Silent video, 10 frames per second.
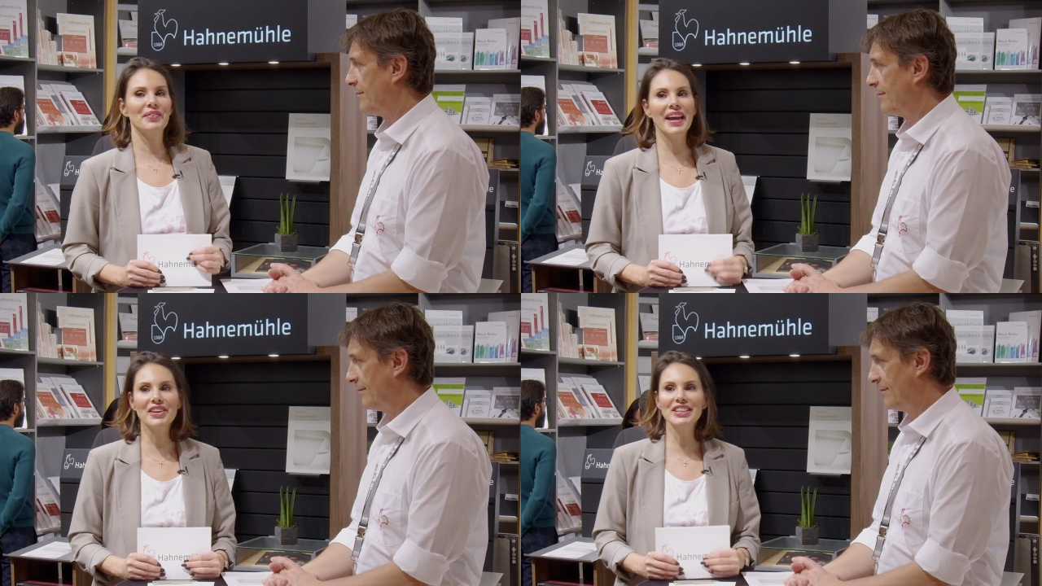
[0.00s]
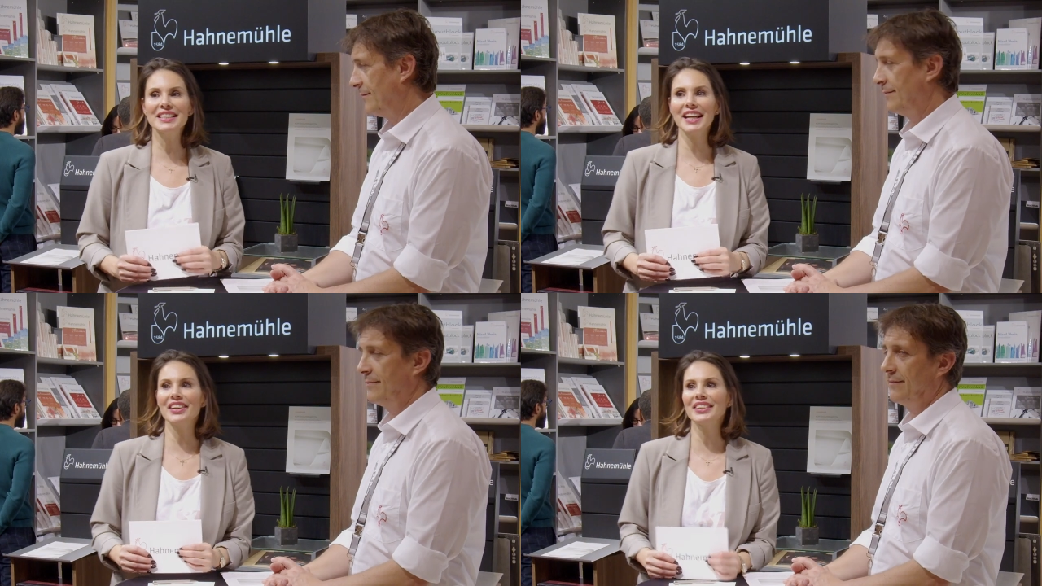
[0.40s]

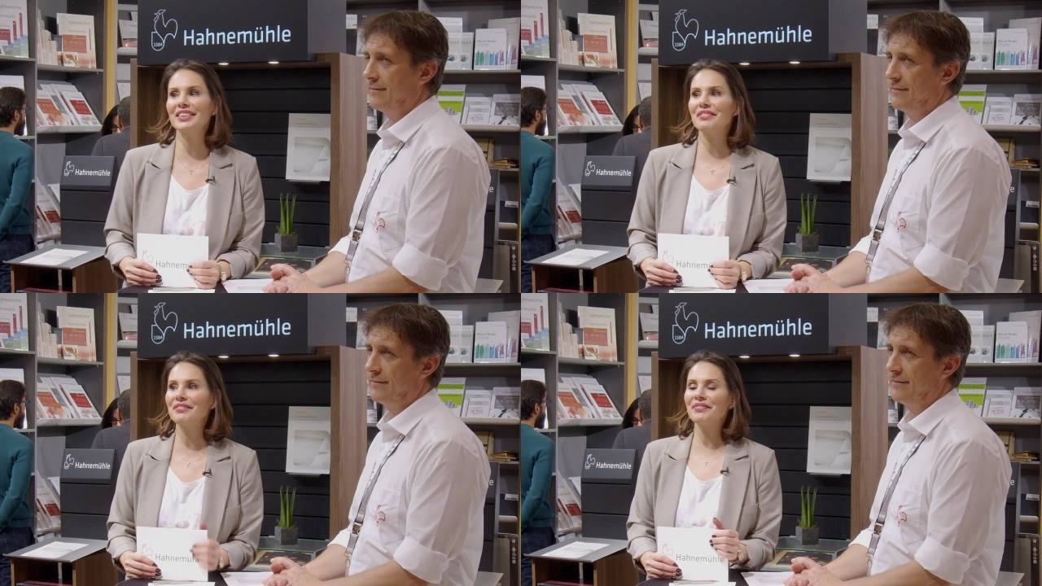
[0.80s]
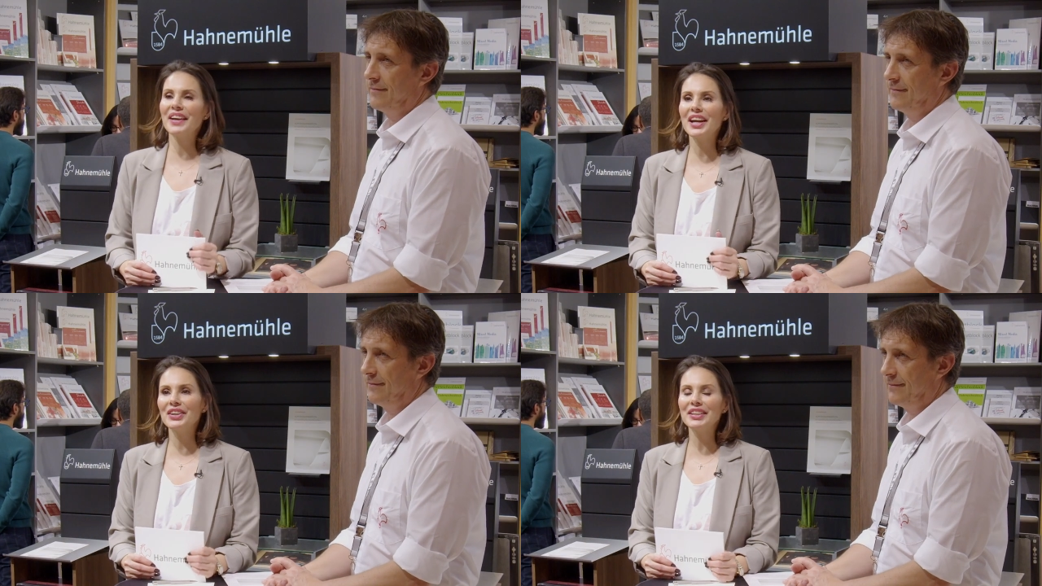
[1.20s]
Speaker 1: Very daring,
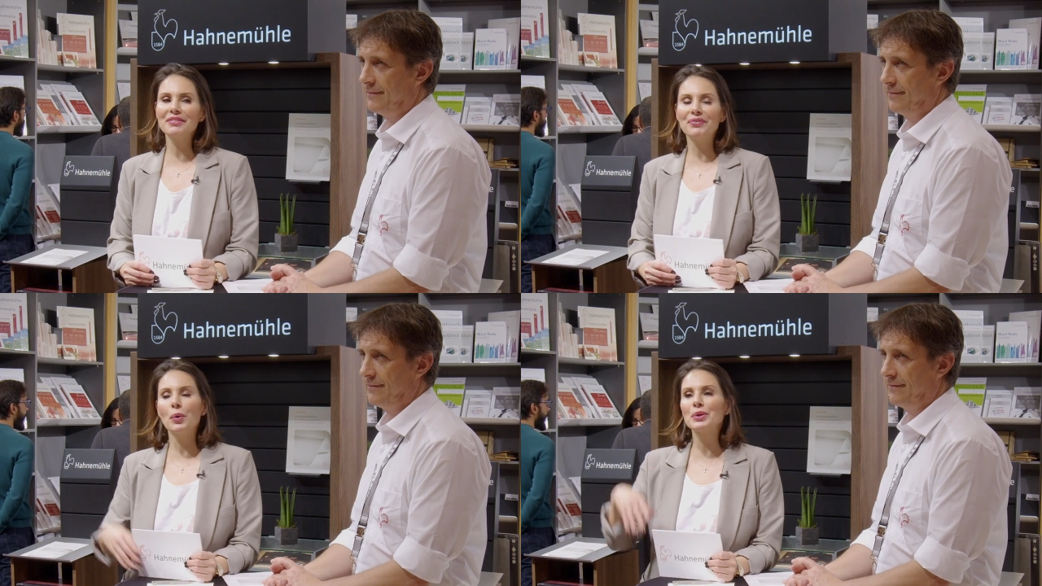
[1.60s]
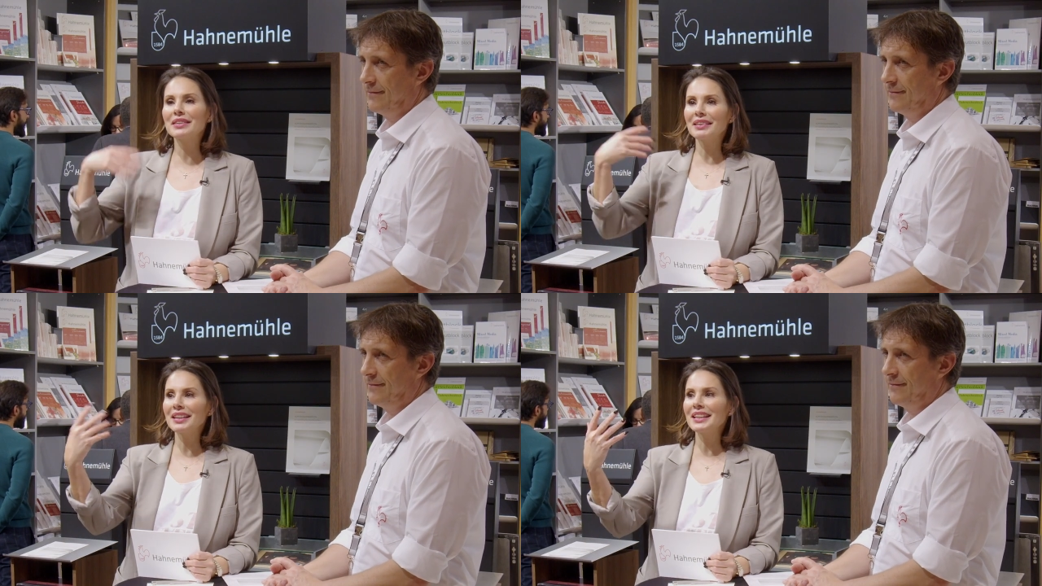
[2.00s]
very
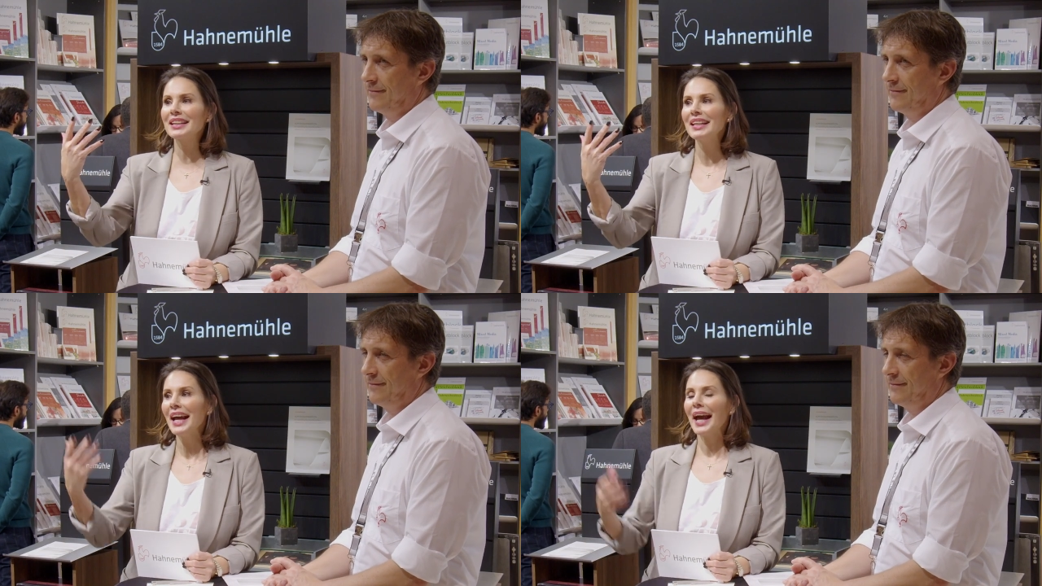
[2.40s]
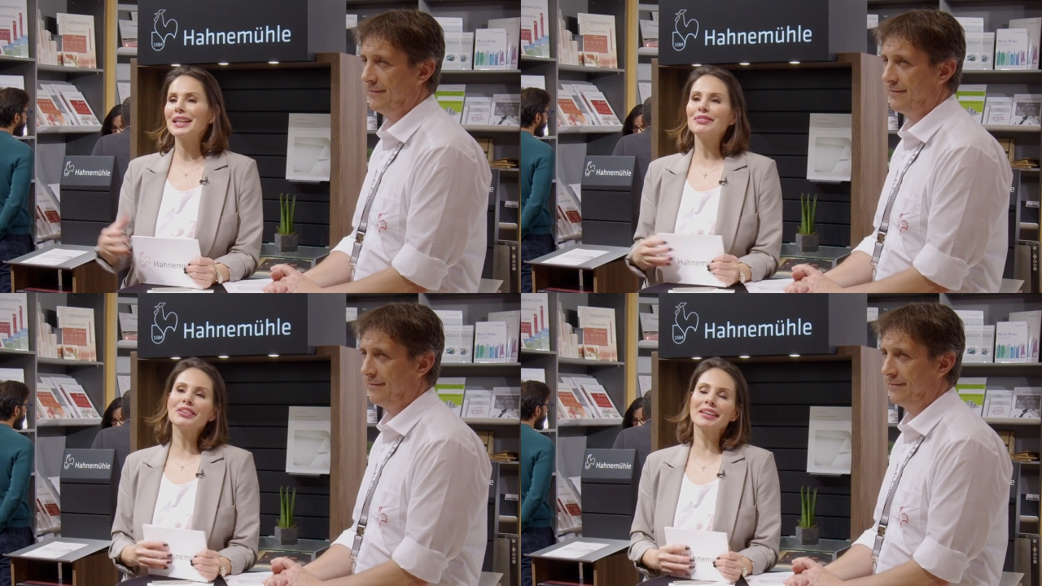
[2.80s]
forward thinking,
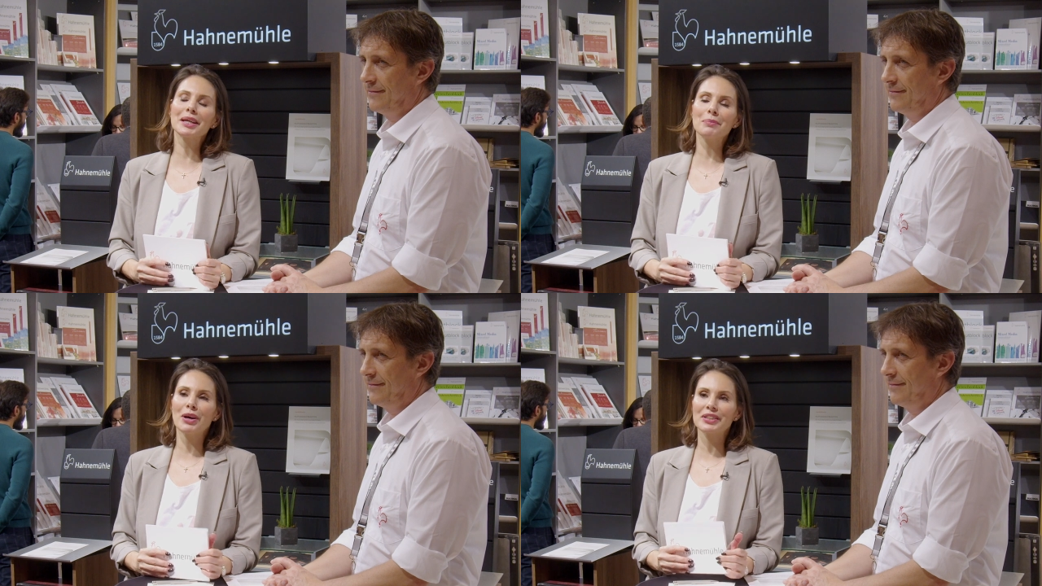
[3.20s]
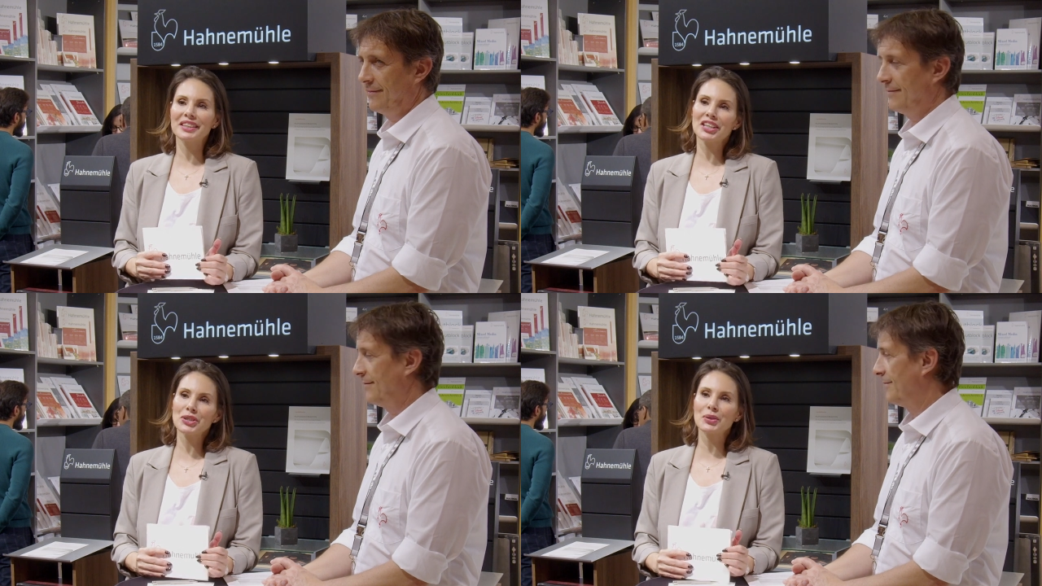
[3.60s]
and if you think about
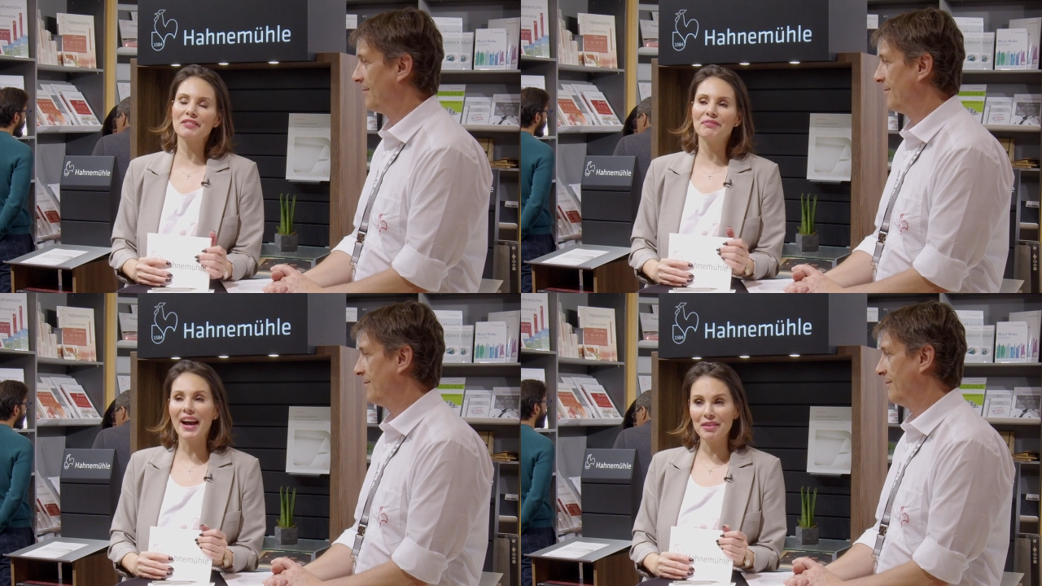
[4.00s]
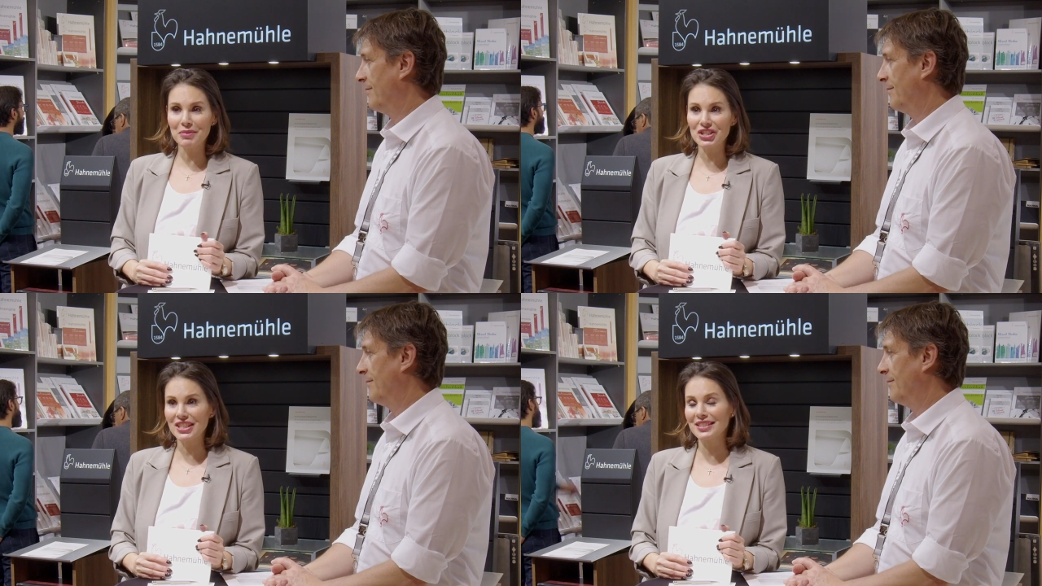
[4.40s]
it, there's only five
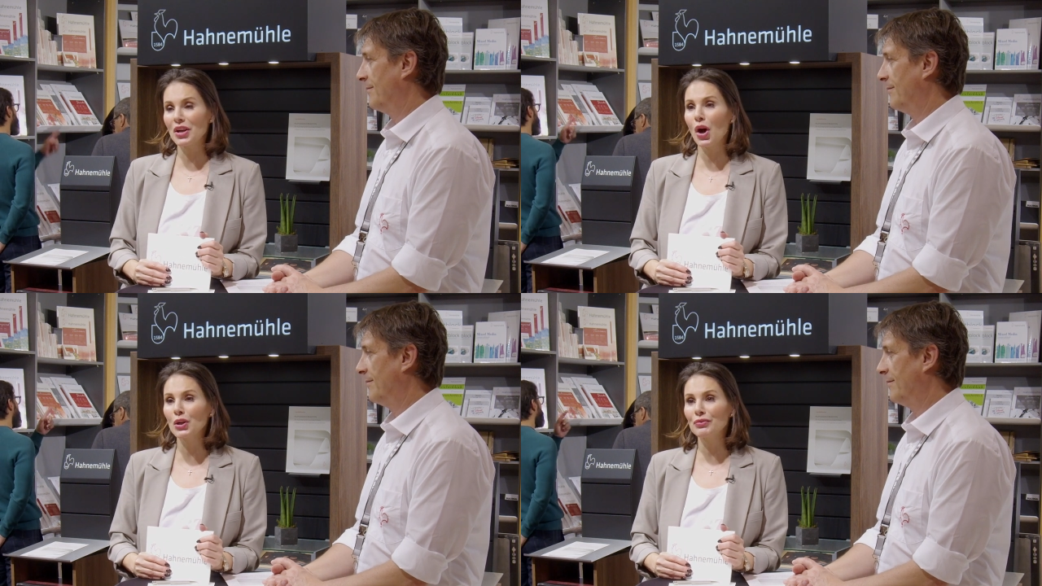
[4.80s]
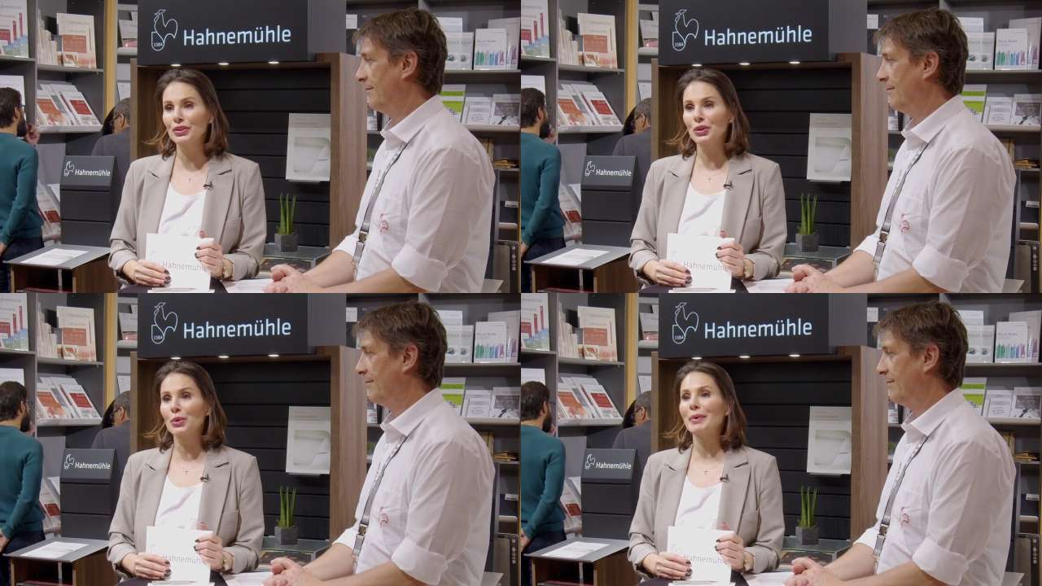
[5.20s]
machines all
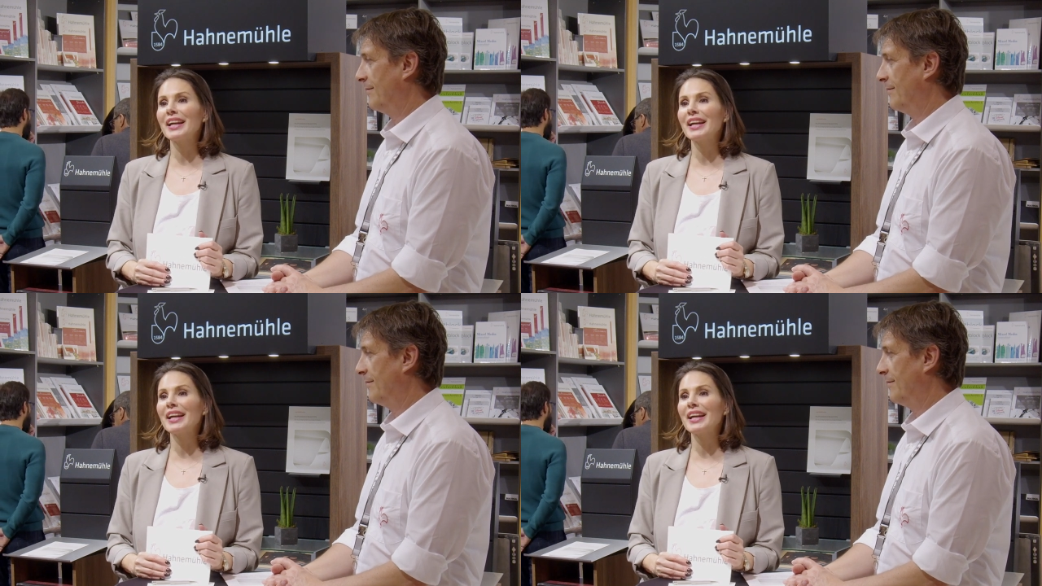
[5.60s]
over Europe,